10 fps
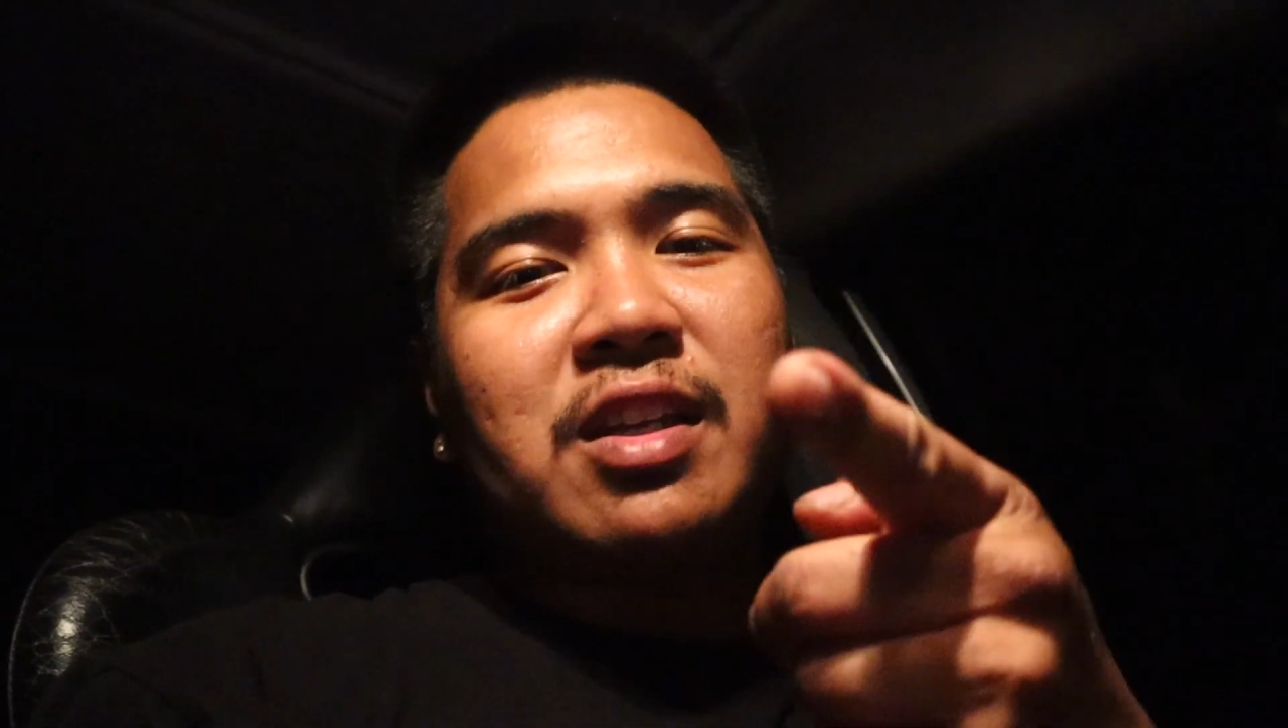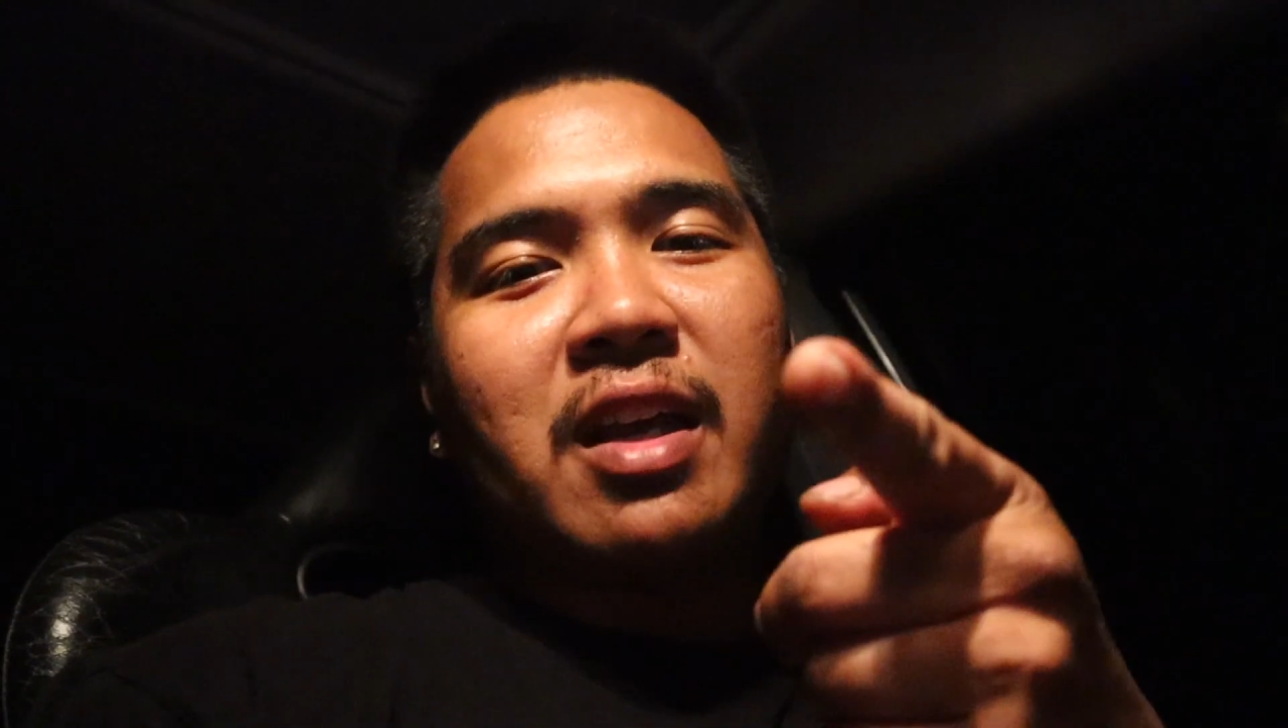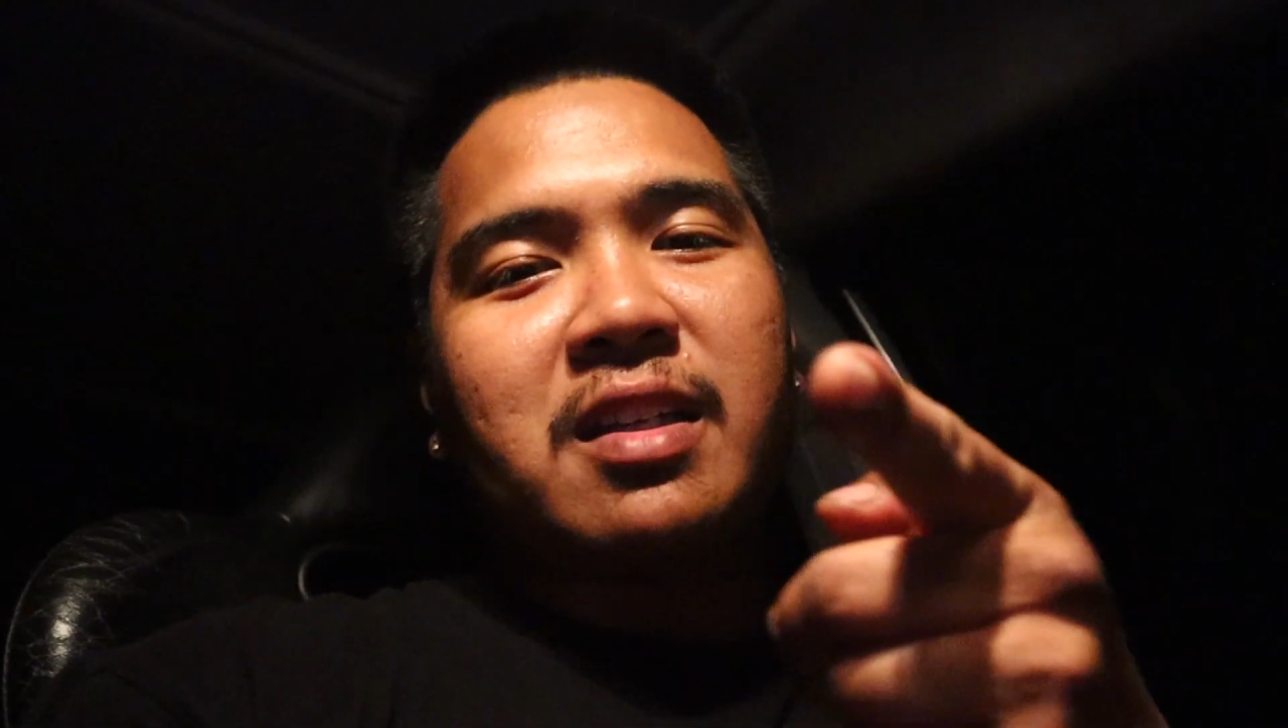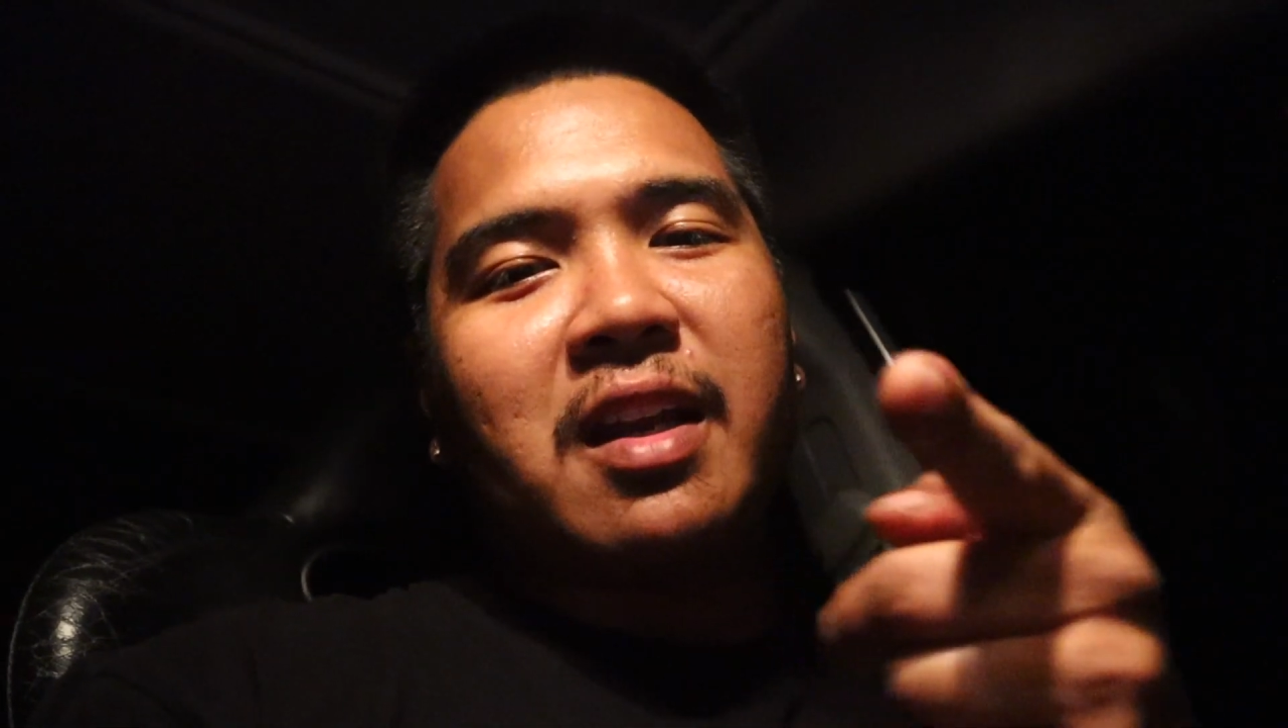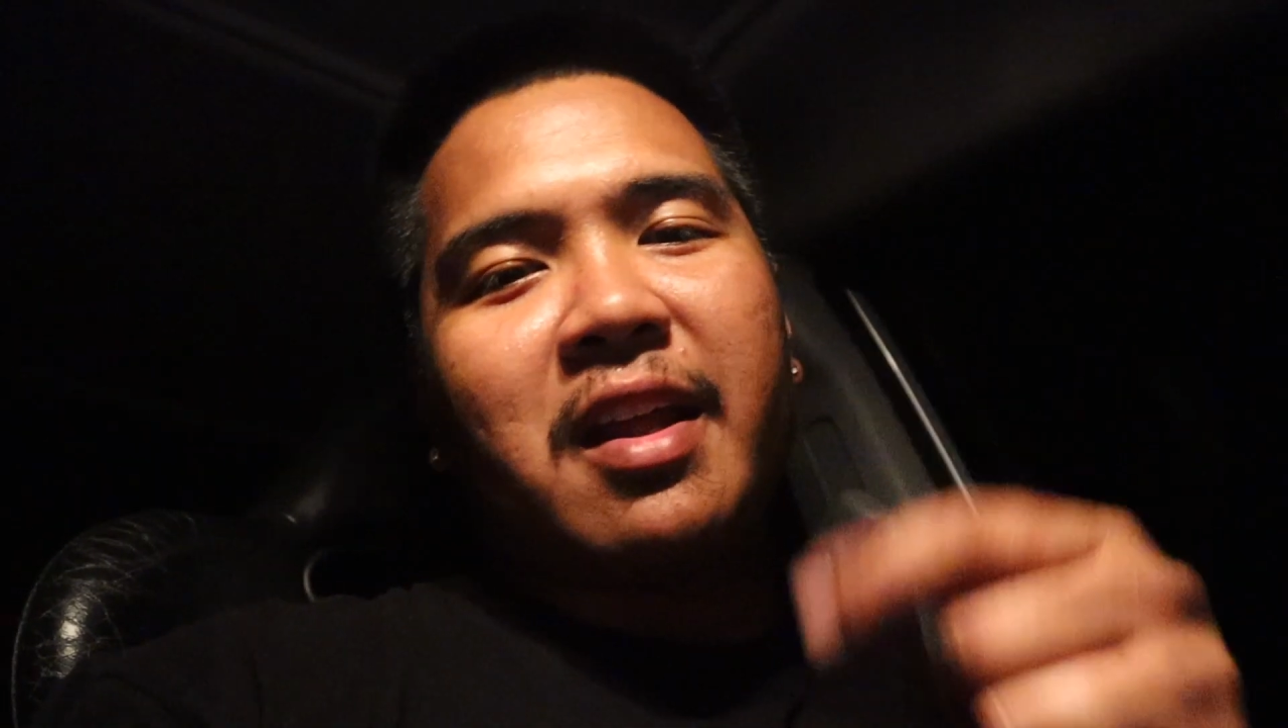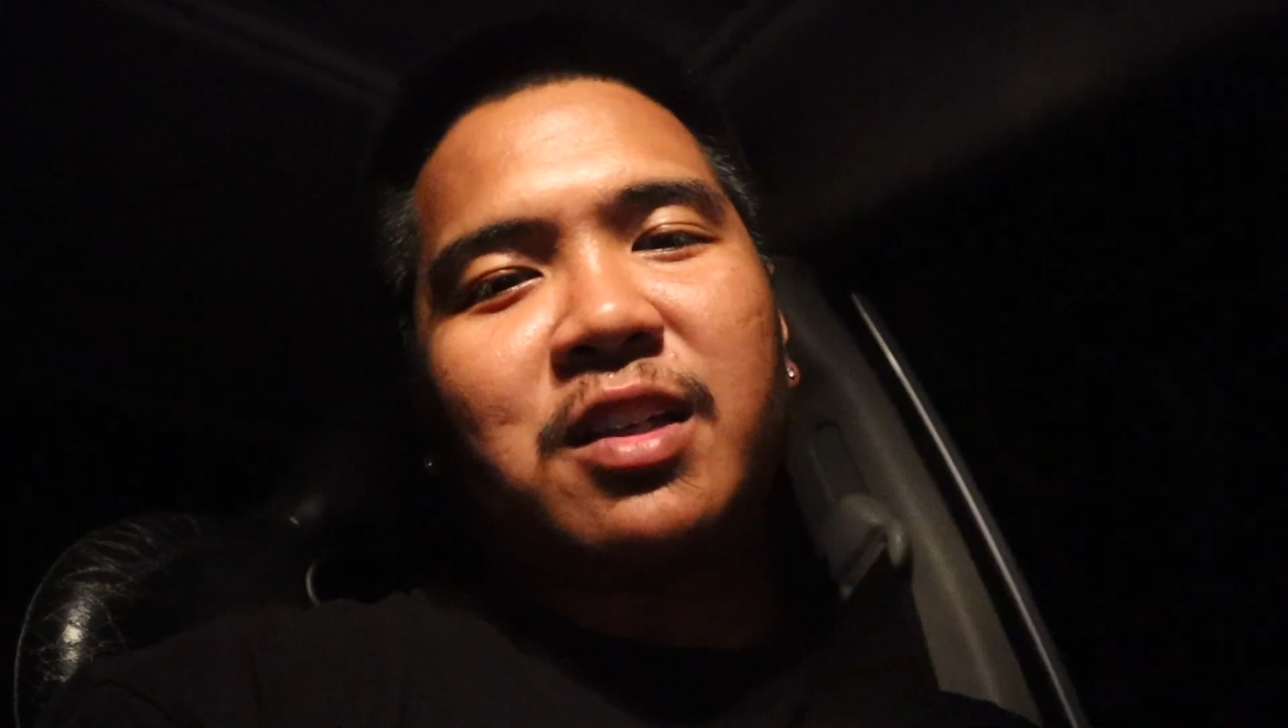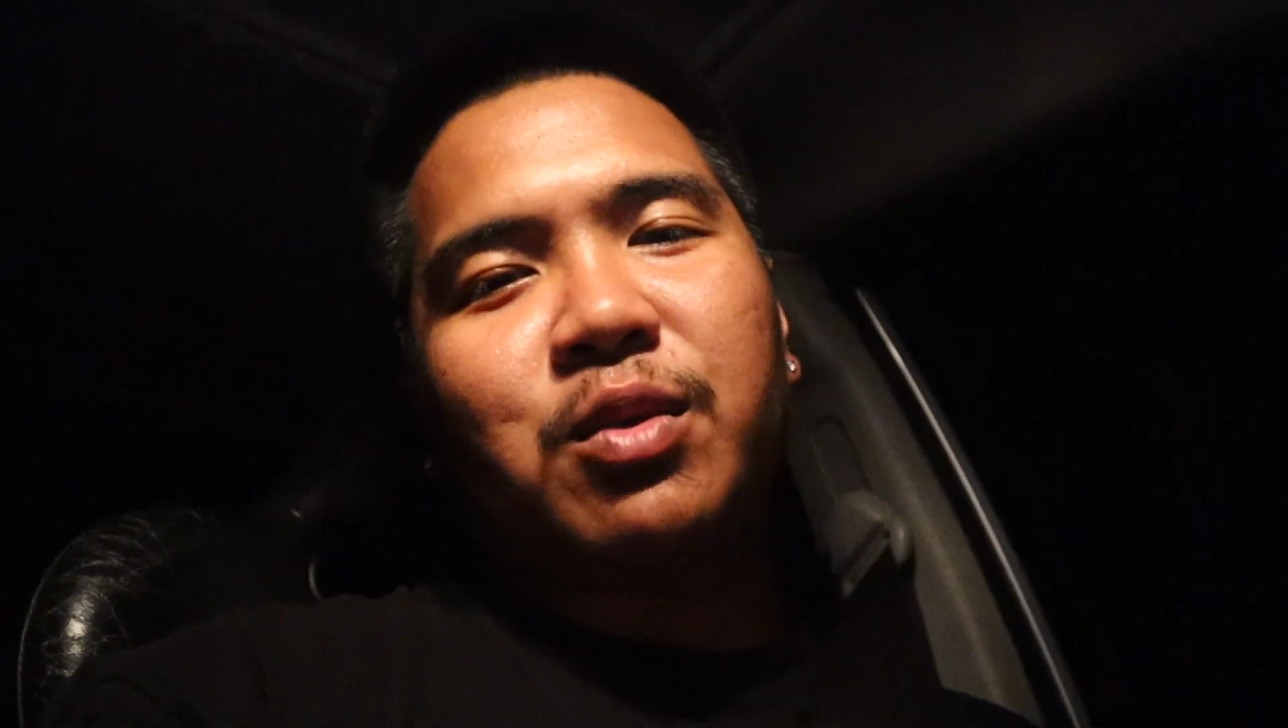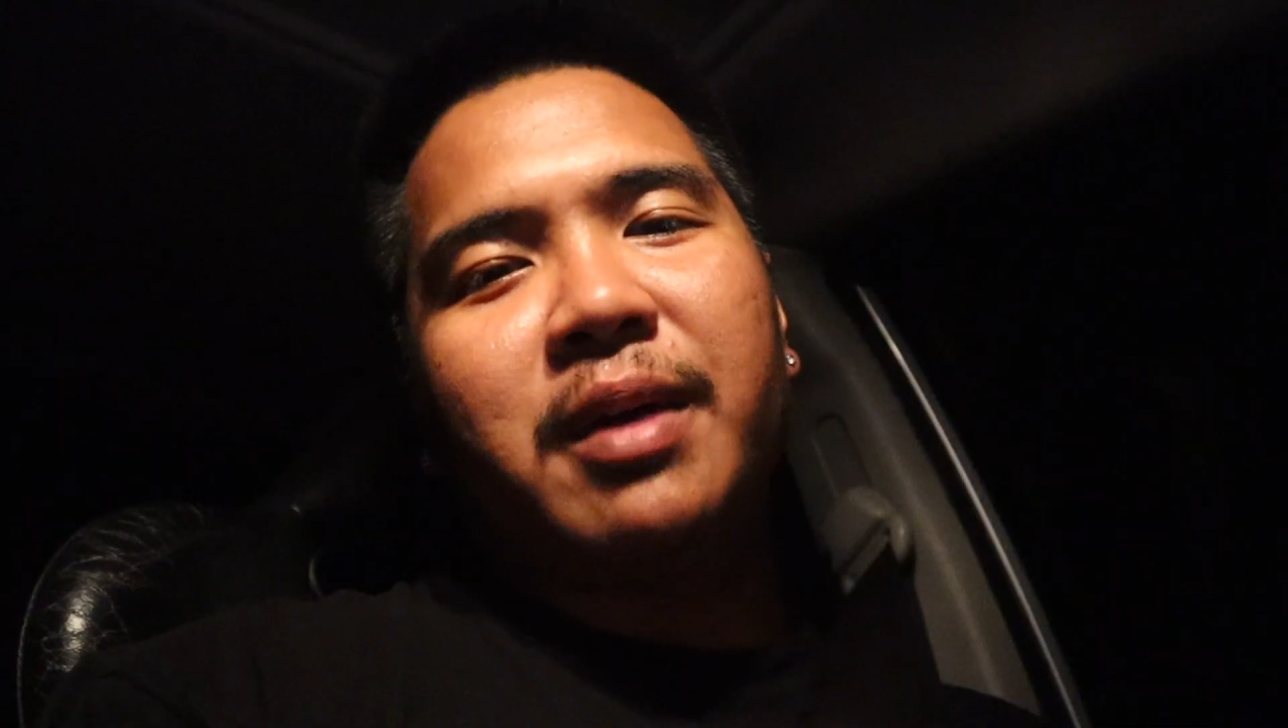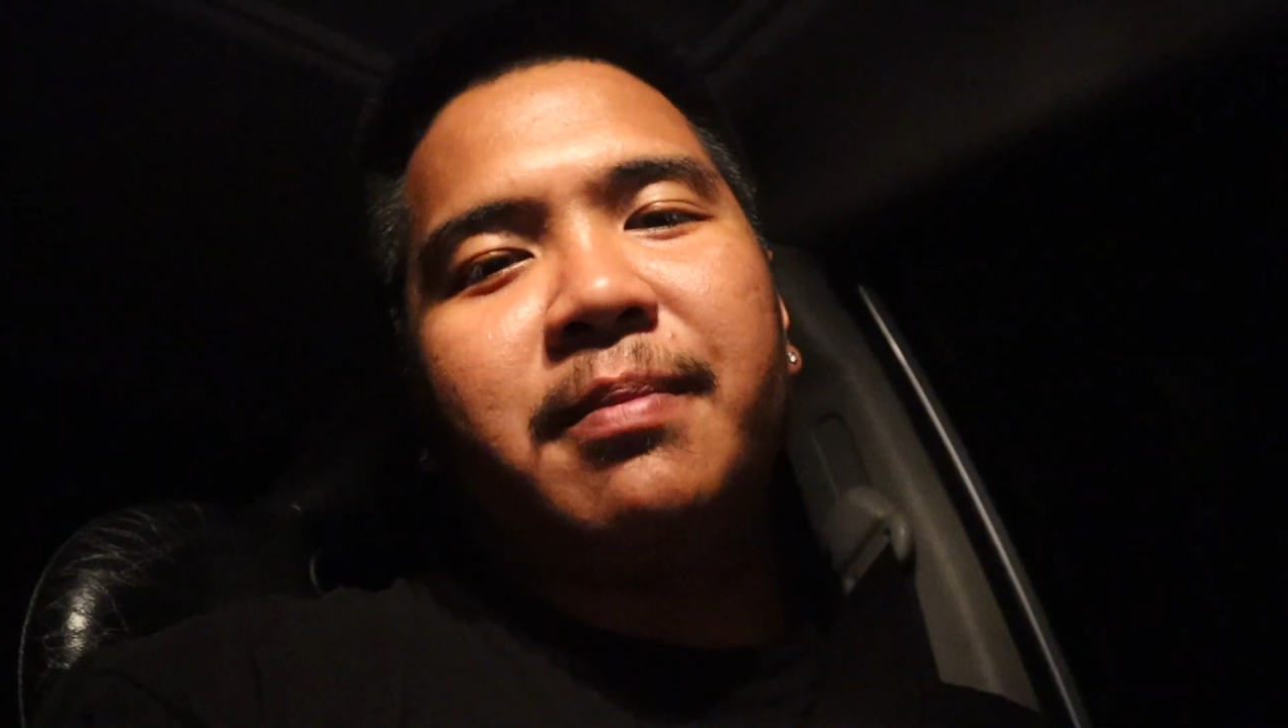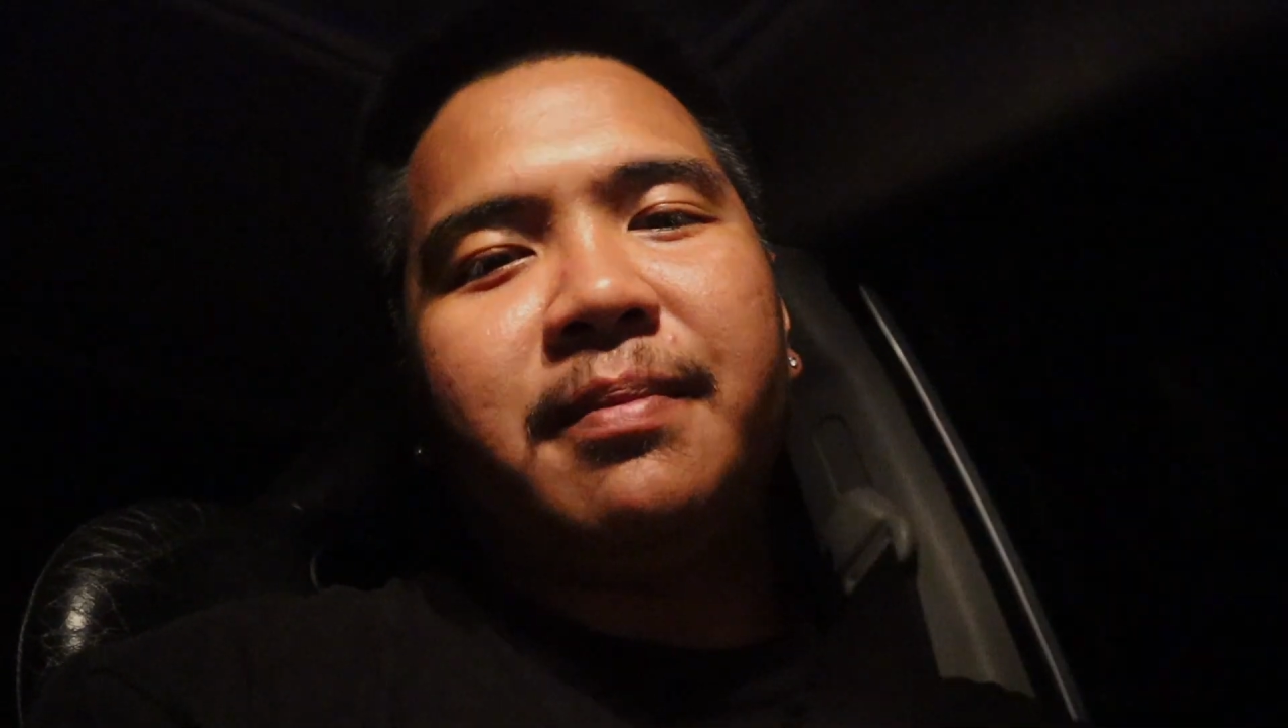you guys on the next one.